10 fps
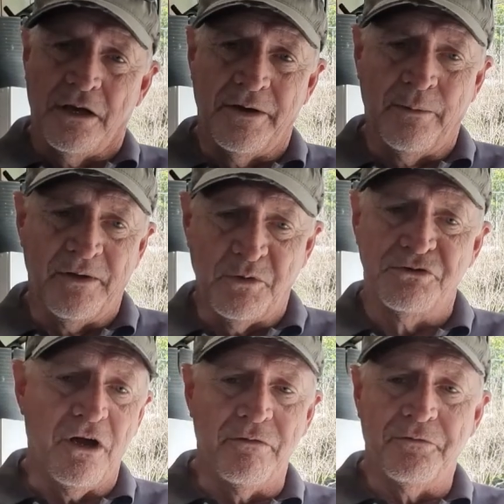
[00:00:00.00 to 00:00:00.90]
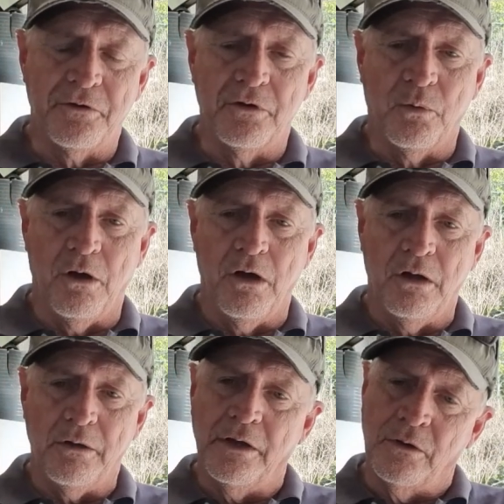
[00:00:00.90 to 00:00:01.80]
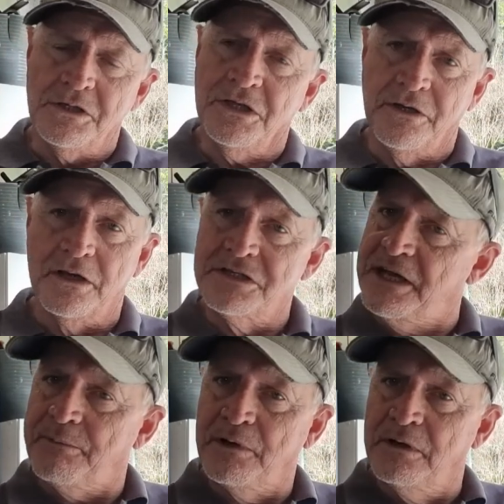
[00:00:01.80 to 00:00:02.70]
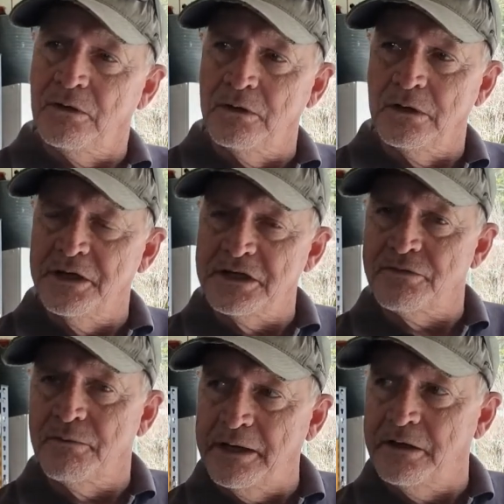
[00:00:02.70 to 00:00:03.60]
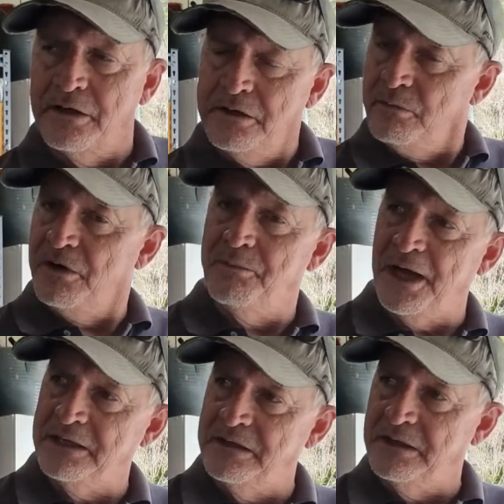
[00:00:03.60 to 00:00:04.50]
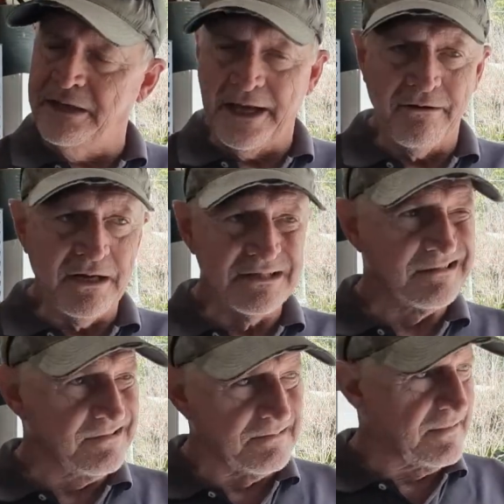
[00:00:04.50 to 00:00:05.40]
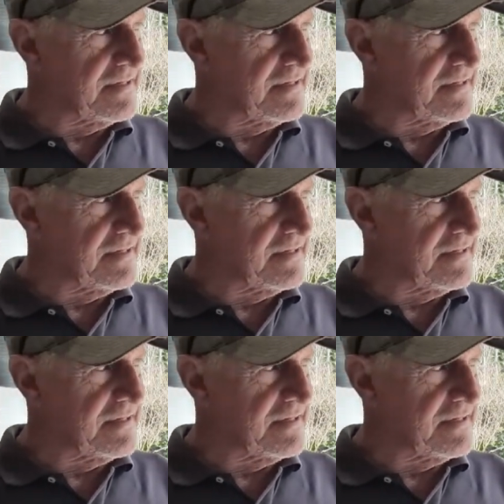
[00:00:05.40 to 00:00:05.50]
anyway, we drove it for a little while, and I also noticed a couple of little oil leaks from underneath it when I parked it in the garage, and I thought, oh,